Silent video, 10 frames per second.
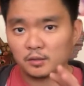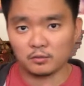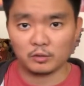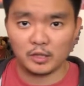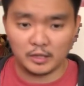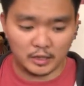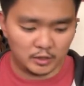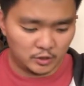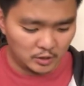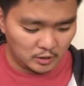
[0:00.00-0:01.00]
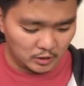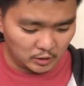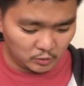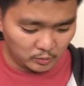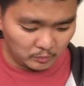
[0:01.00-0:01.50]
really nice.
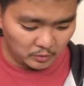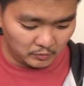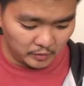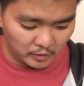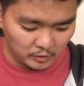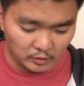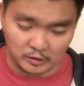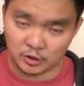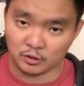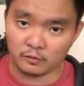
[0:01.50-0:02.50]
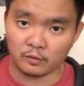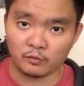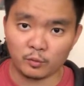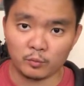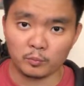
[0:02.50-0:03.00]
So I'm giving a texture for
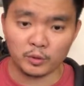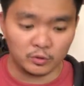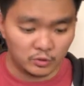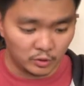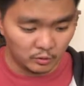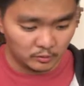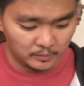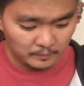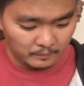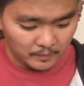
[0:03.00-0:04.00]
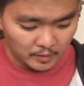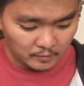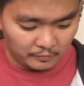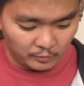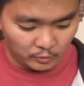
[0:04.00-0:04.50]
4.0.
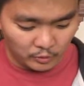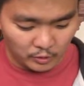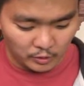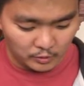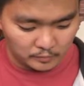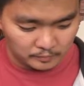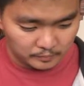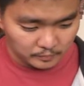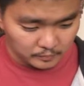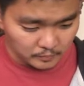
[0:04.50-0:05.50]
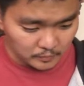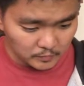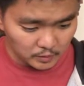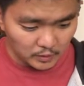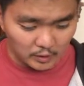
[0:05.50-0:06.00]
For
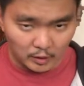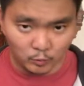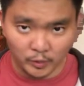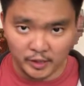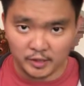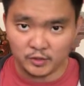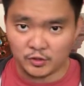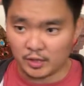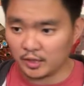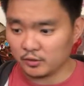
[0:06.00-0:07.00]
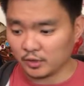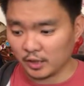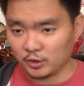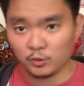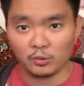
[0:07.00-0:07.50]
weight and size,
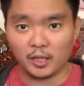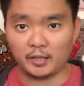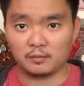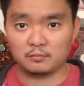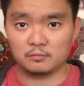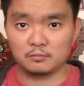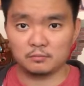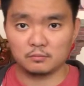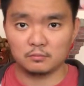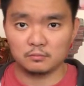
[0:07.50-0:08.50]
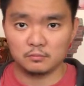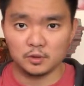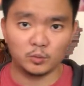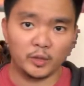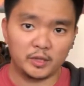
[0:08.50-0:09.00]
I do like
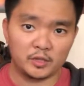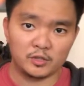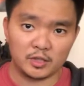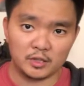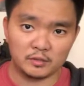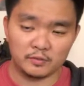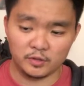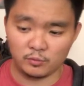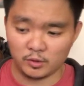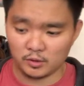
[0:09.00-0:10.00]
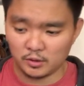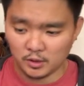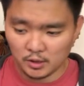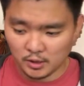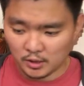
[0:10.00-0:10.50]
the weight and size of this one.
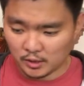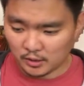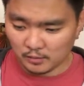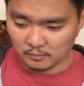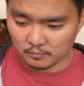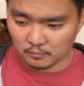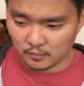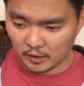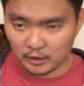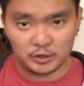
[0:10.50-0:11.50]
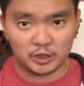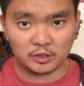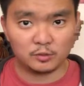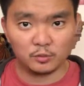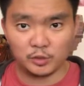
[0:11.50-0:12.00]
I
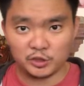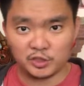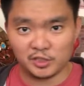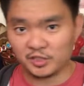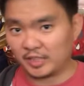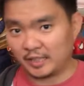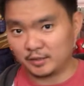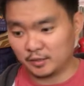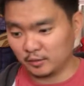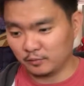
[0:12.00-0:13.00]
just do wish that the size